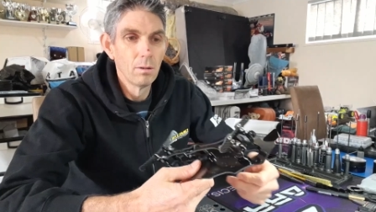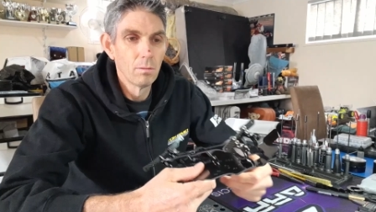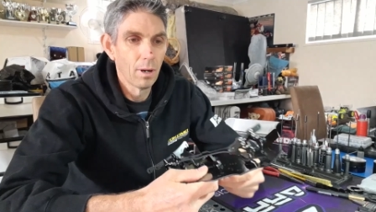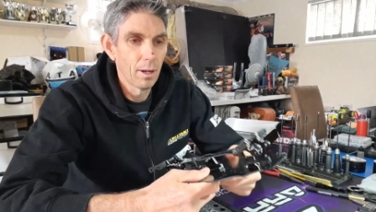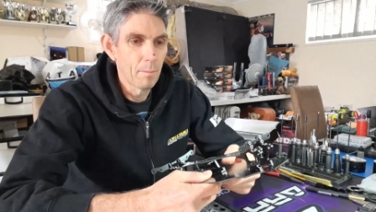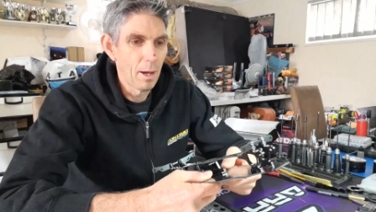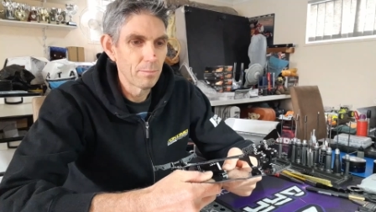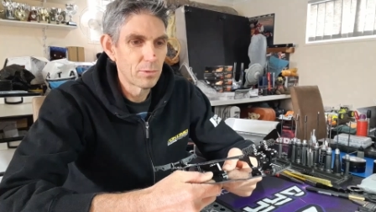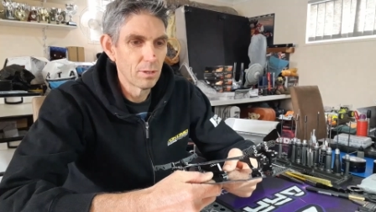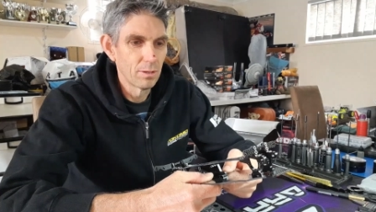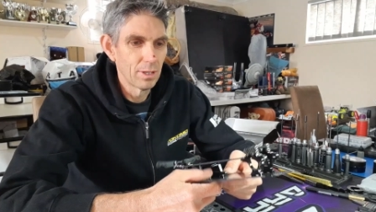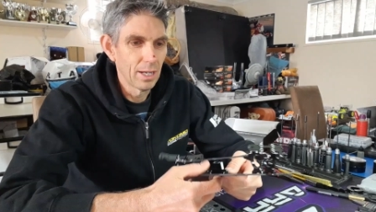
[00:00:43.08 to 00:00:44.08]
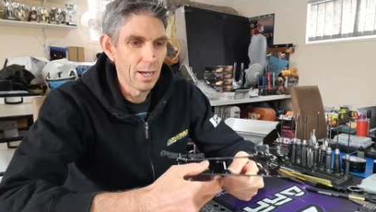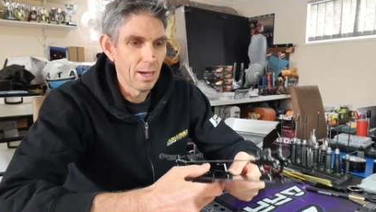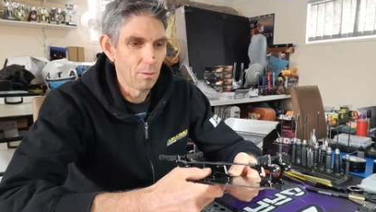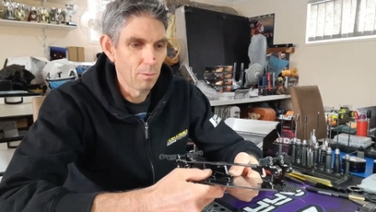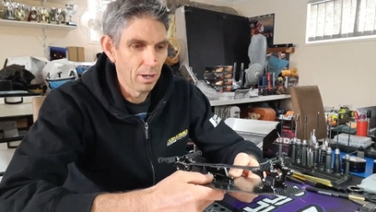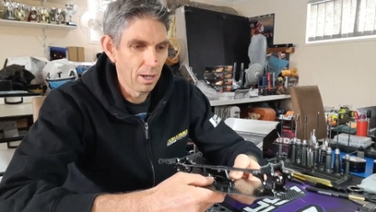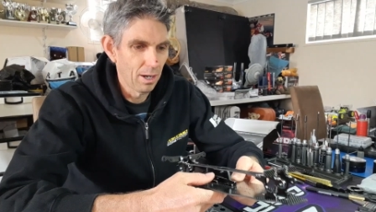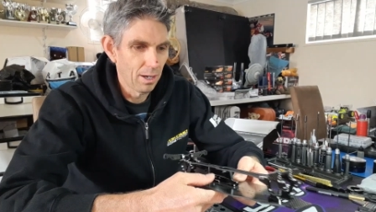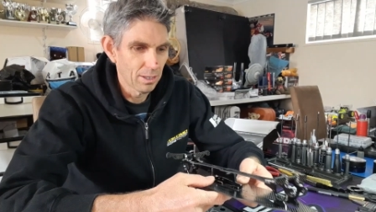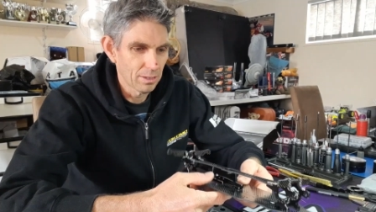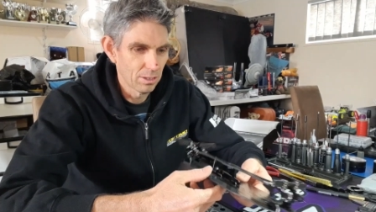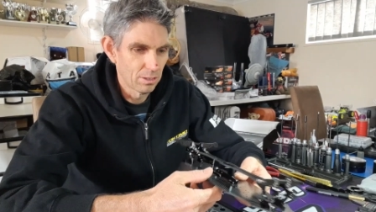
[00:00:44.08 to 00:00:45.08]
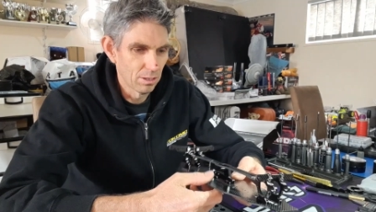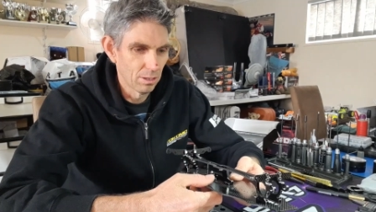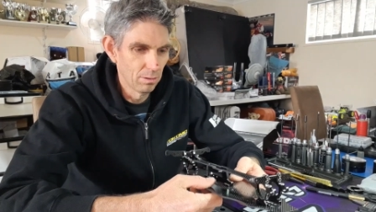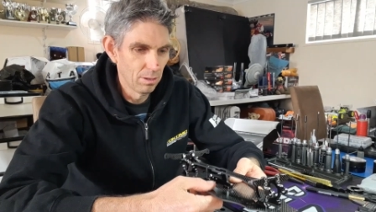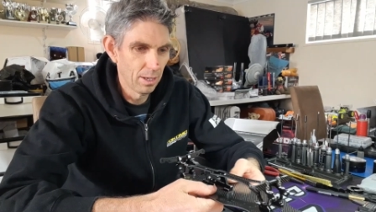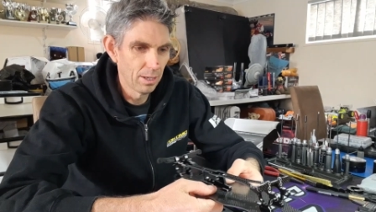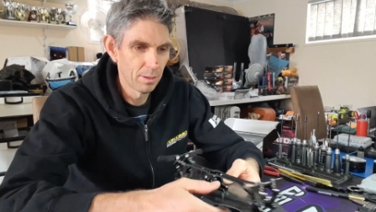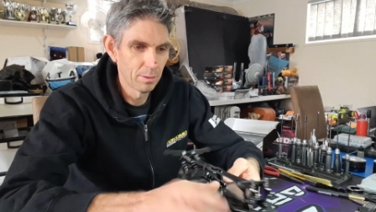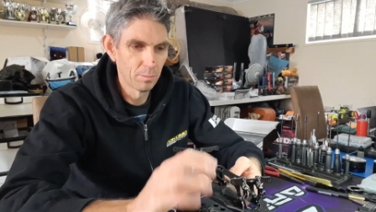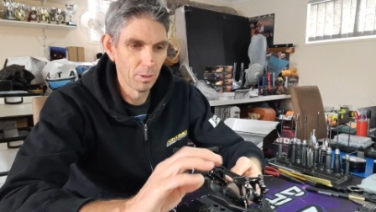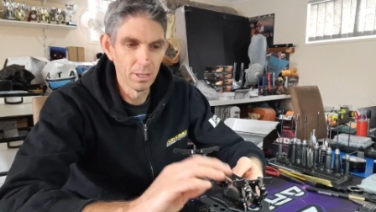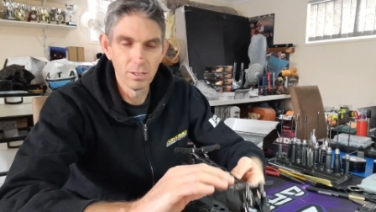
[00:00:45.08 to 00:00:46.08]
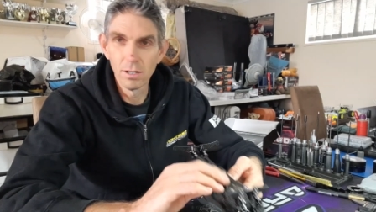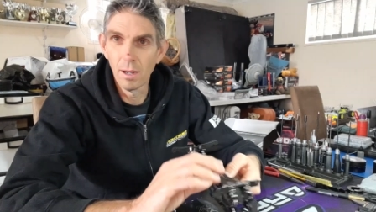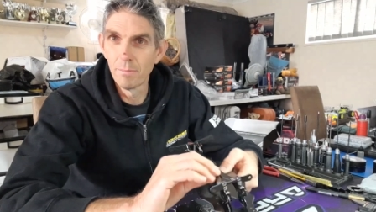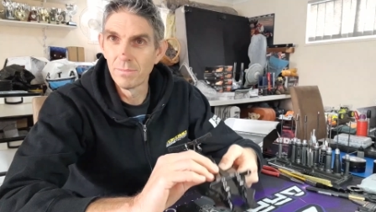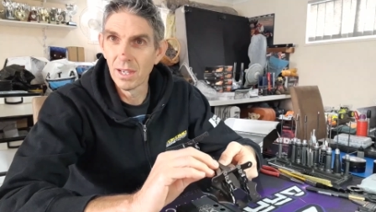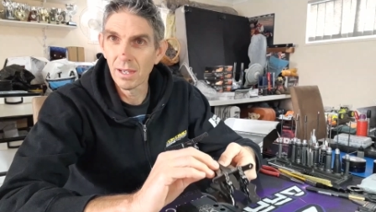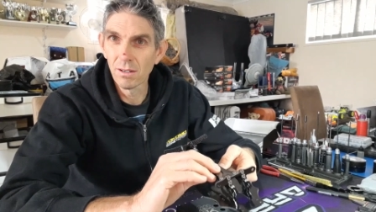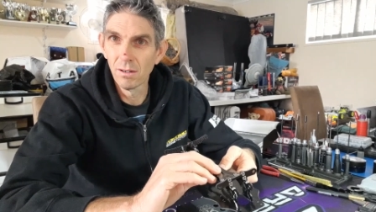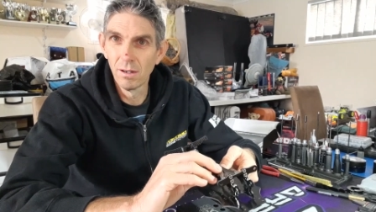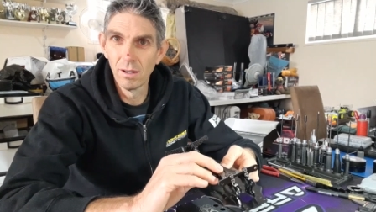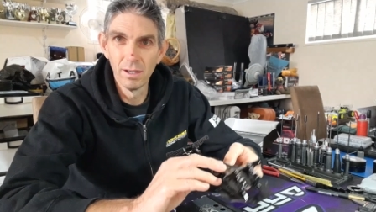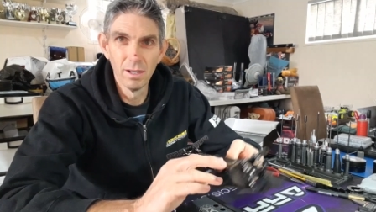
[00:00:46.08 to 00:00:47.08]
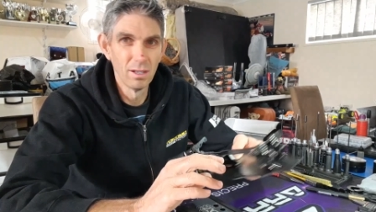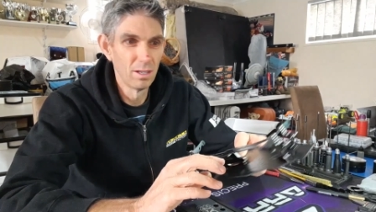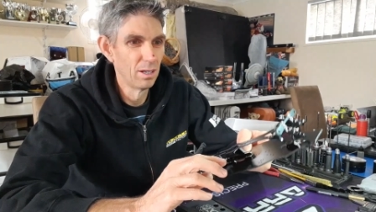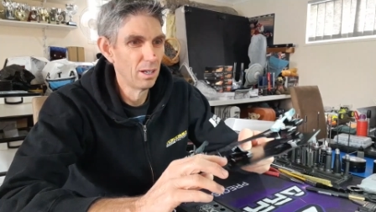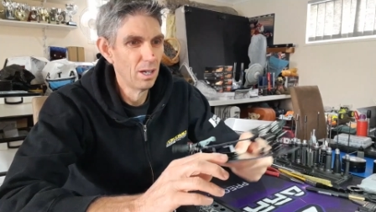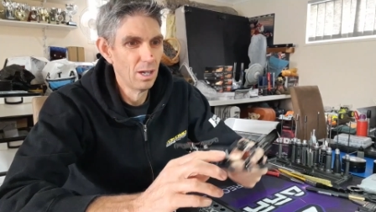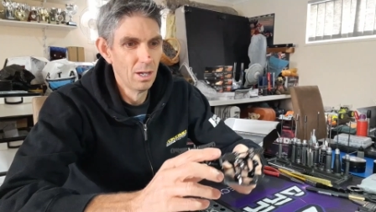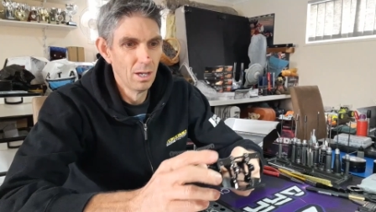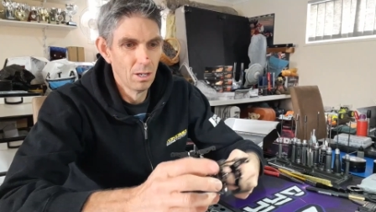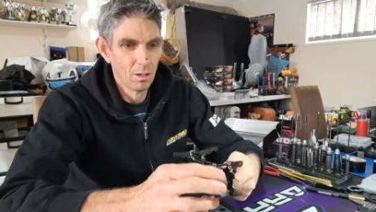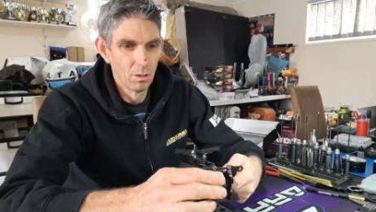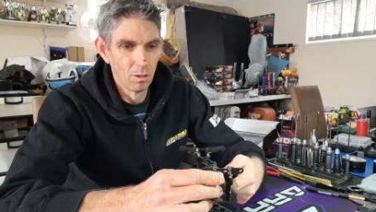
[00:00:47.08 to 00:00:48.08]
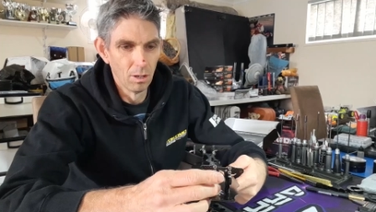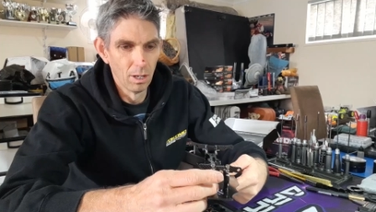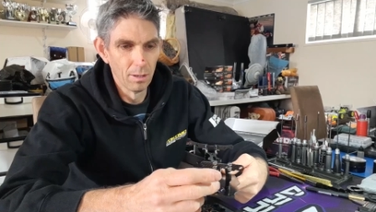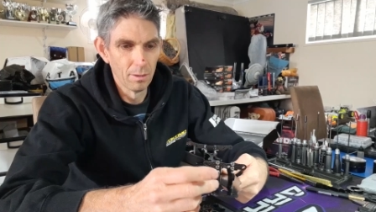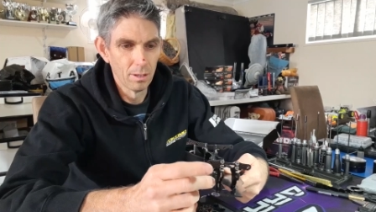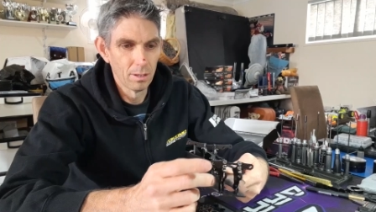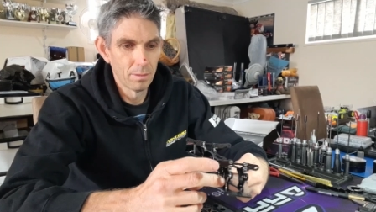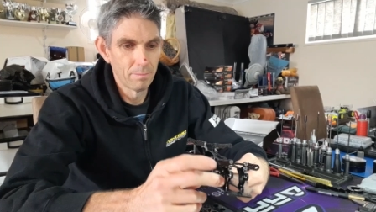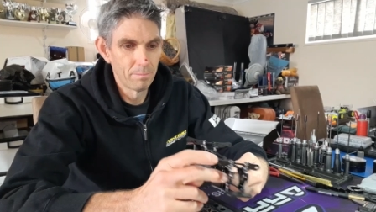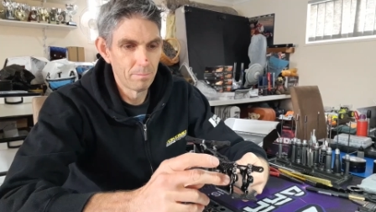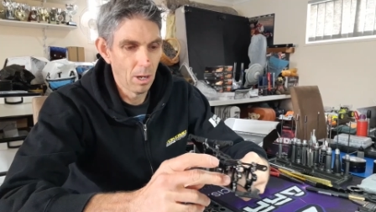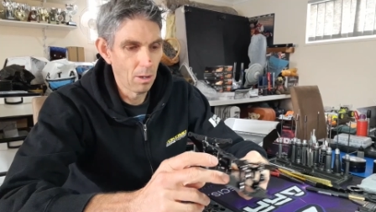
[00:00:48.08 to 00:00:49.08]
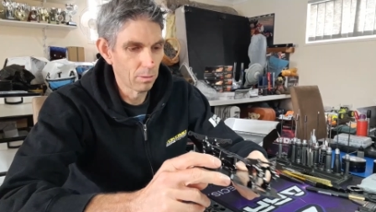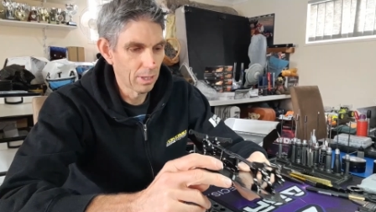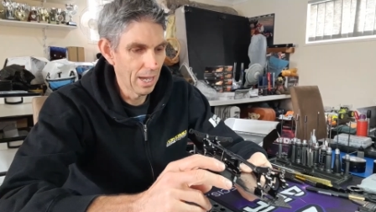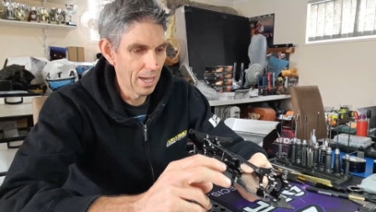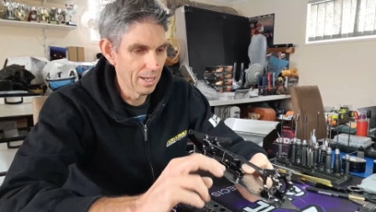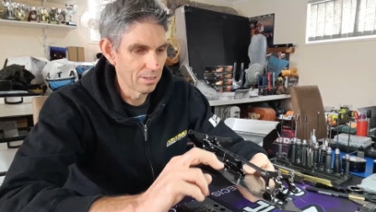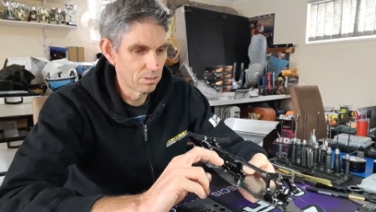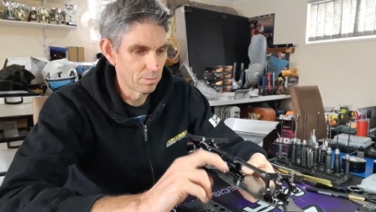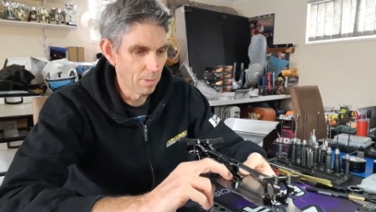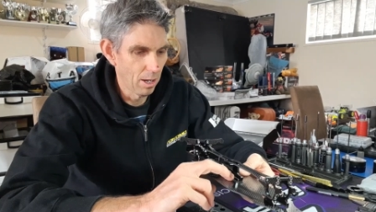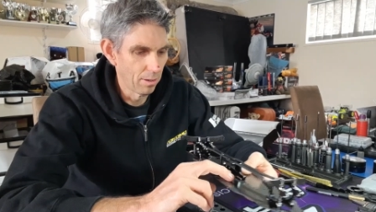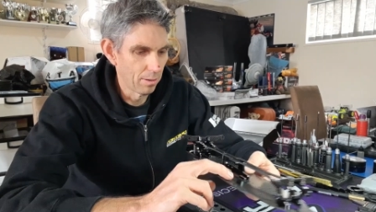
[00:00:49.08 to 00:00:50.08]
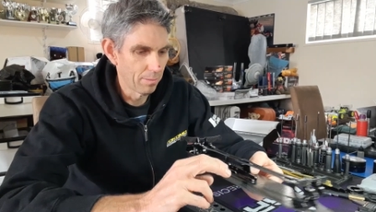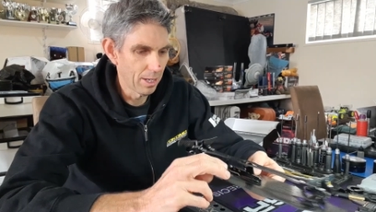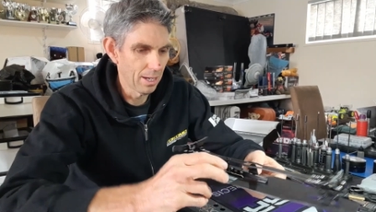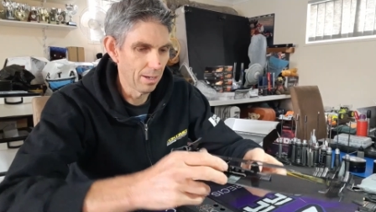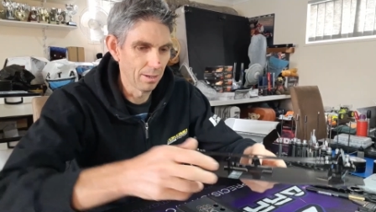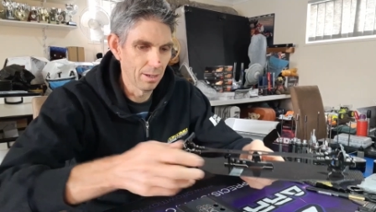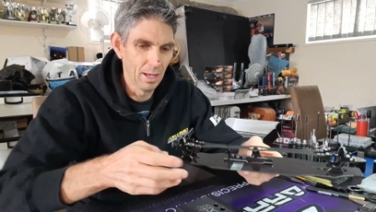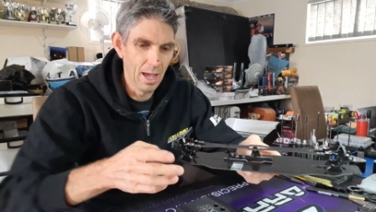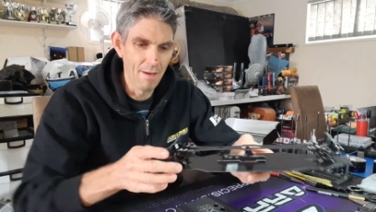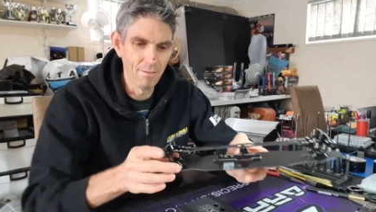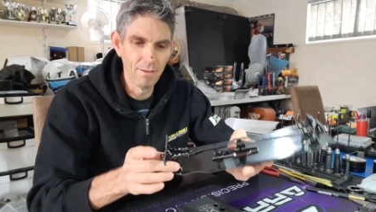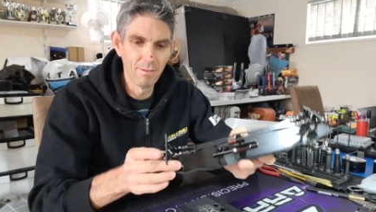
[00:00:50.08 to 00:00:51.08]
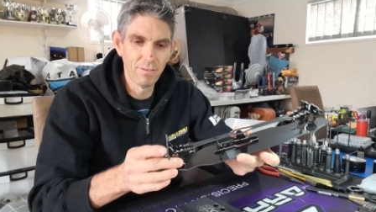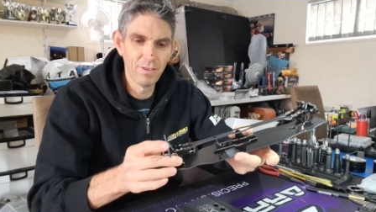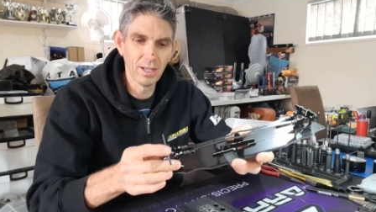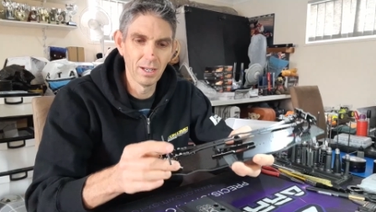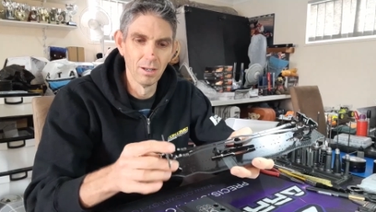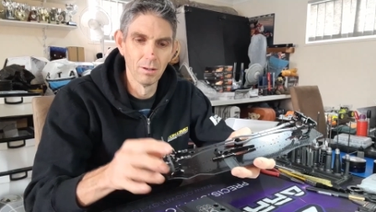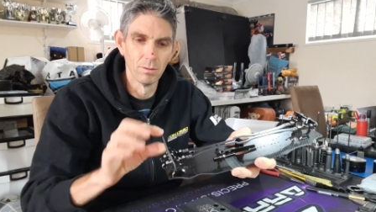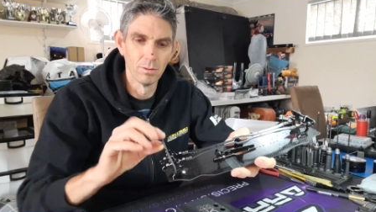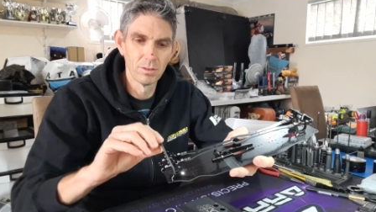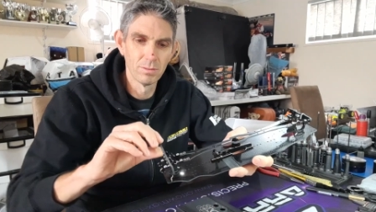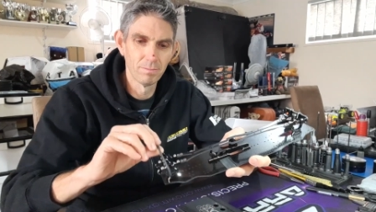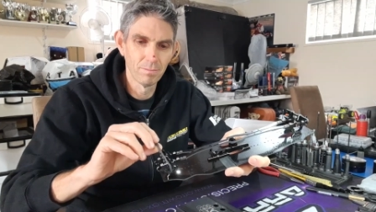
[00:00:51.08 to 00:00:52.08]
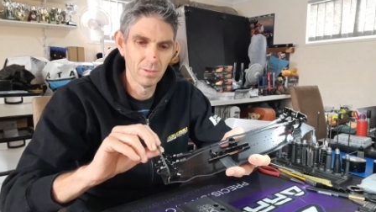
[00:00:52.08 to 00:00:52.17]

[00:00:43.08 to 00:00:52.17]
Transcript: what I'm up to now, what I like to do, put the top deck on, all the bulkheads, motor mount, have everything loose.